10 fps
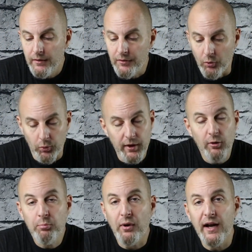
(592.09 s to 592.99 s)
real
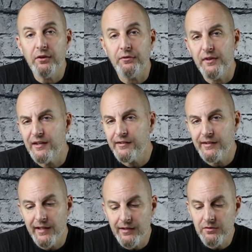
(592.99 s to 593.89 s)
price for these
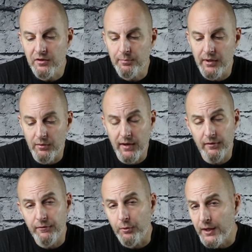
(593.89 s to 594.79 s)
things should be around
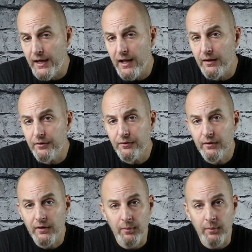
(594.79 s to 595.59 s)
$40.